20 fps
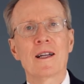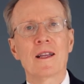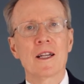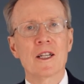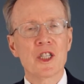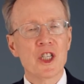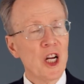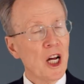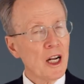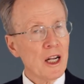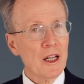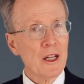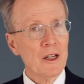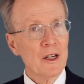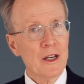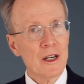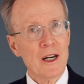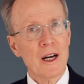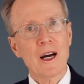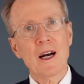the Cheon Il
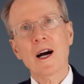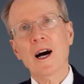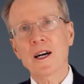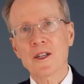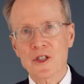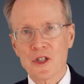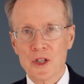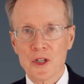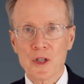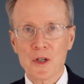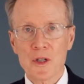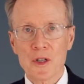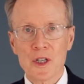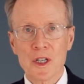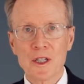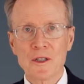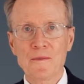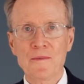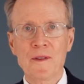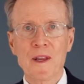Guk
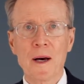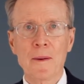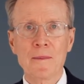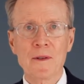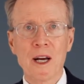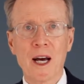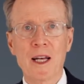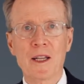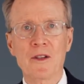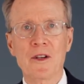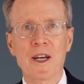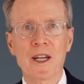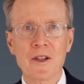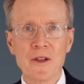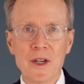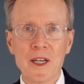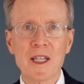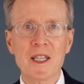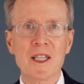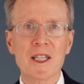Constitution. I'm Tyler
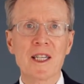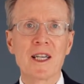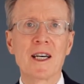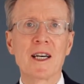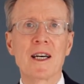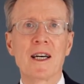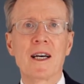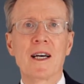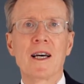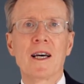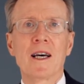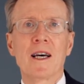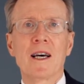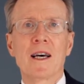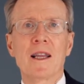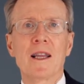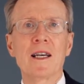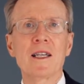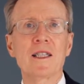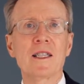Hendricks.
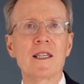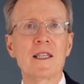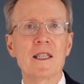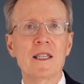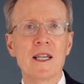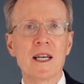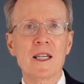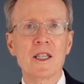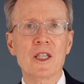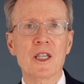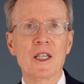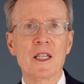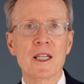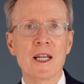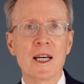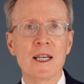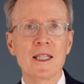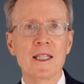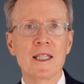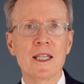This is session
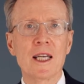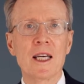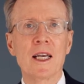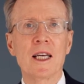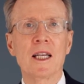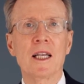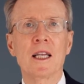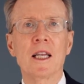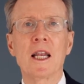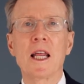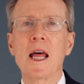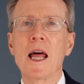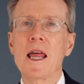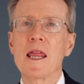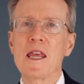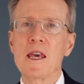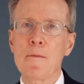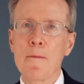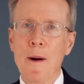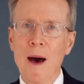nineteen,
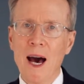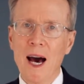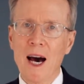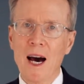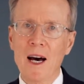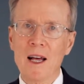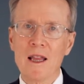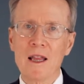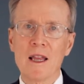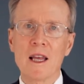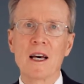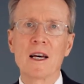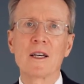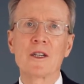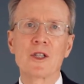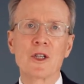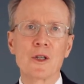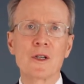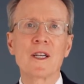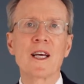The Path
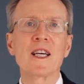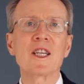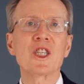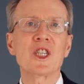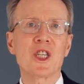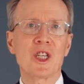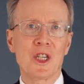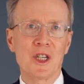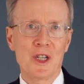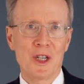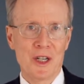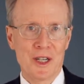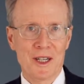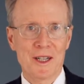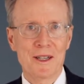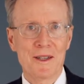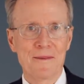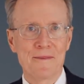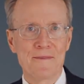to Nationhood.